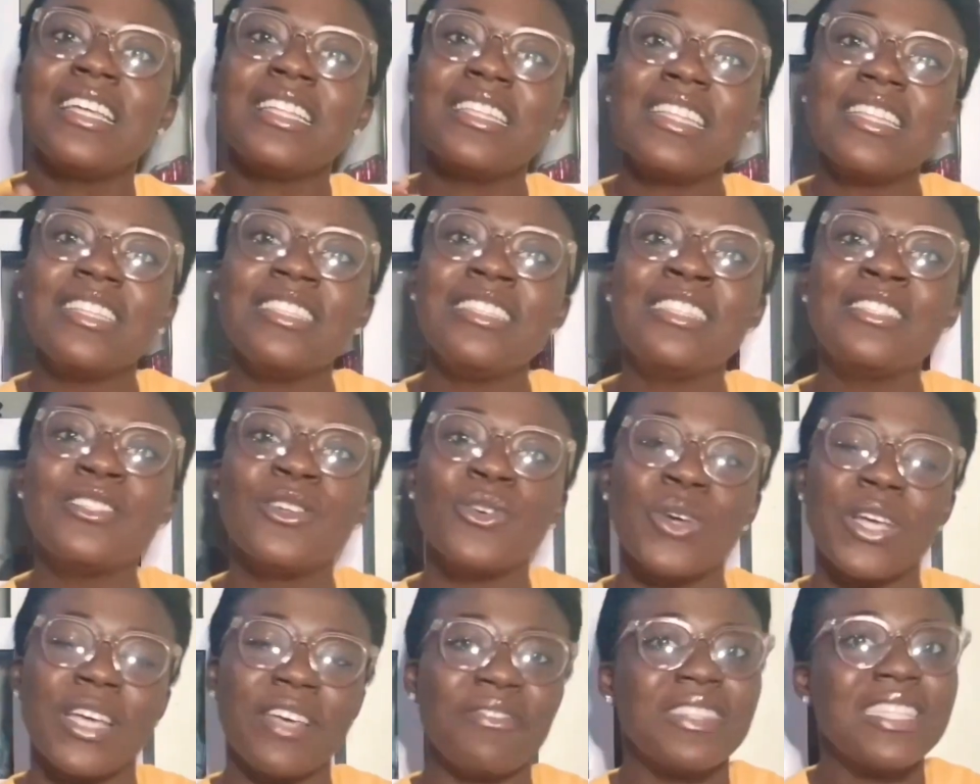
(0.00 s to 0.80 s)

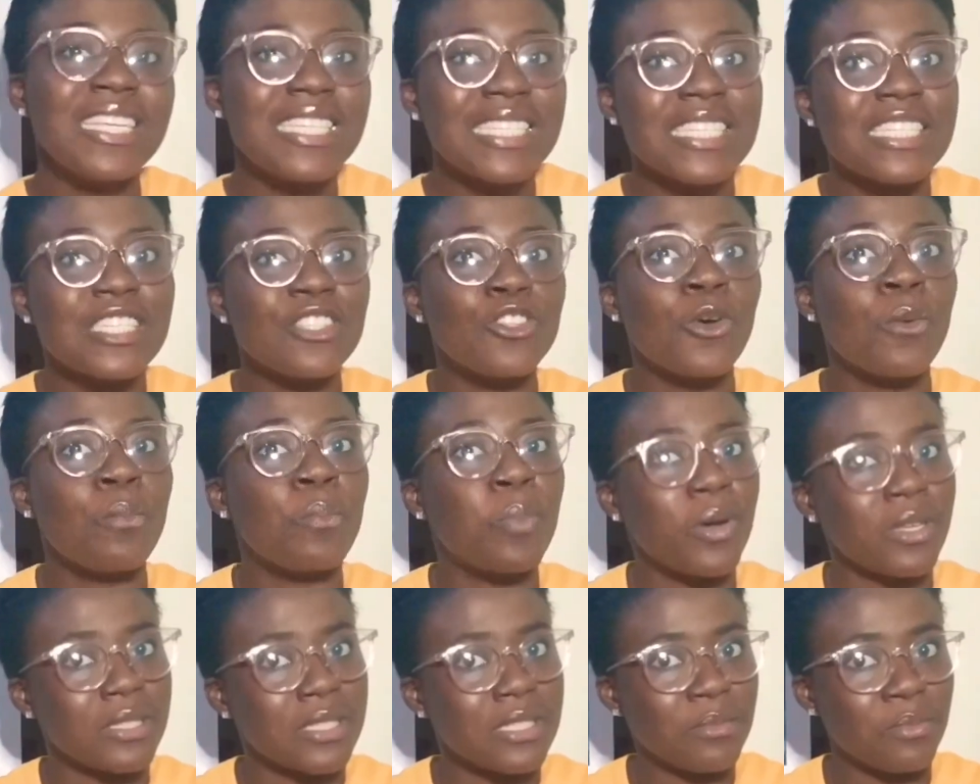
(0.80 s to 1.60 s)
so if this is not
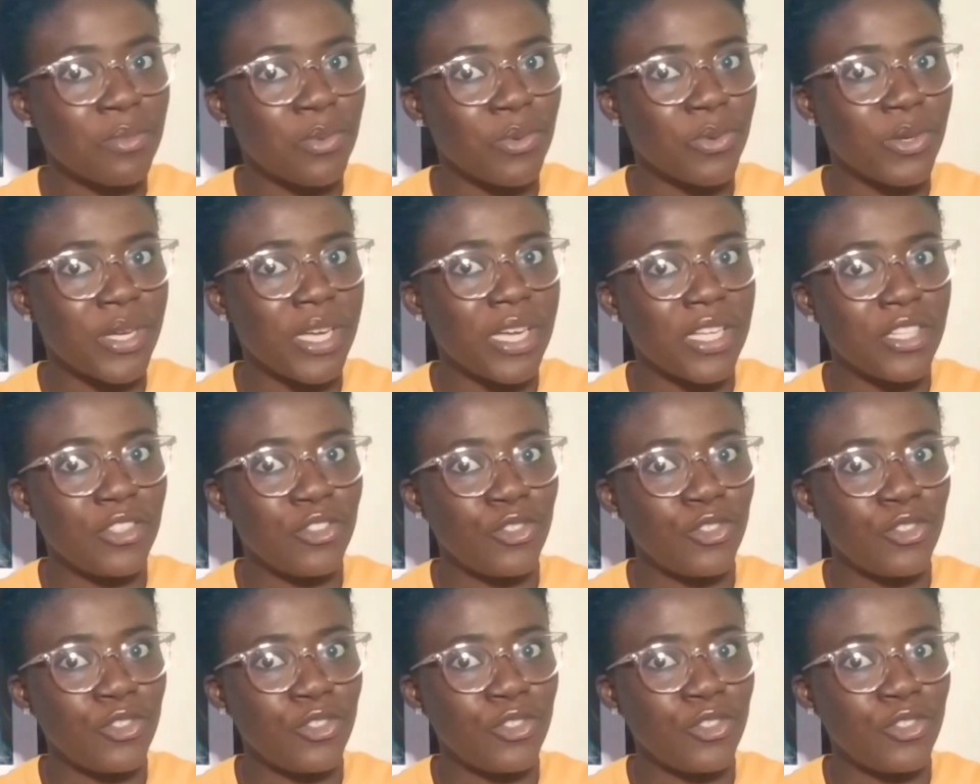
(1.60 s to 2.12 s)
possible in